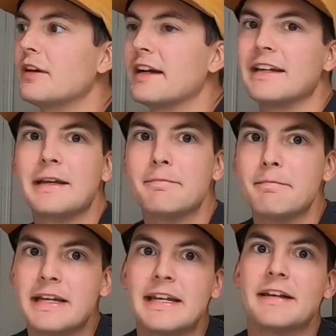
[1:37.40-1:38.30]

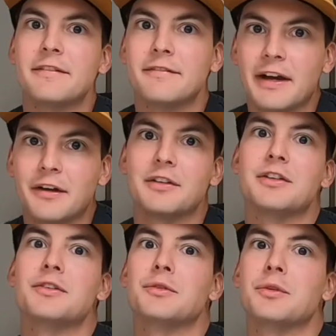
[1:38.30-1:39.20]
immediate
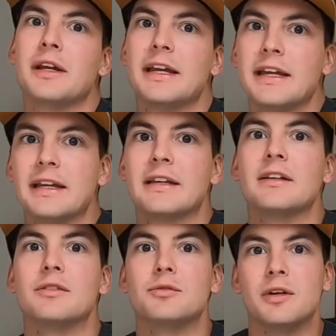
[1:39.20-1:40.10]
value in
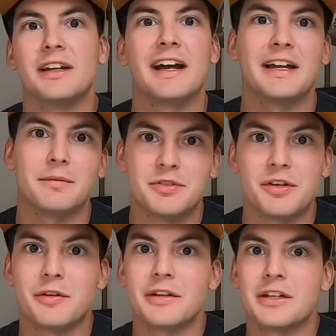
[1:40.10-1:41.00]
what I am
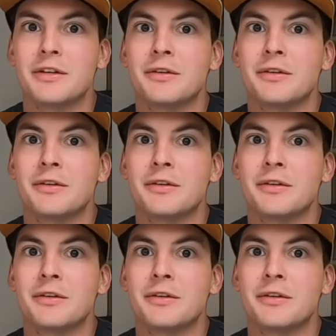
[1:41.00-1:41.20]
showing you.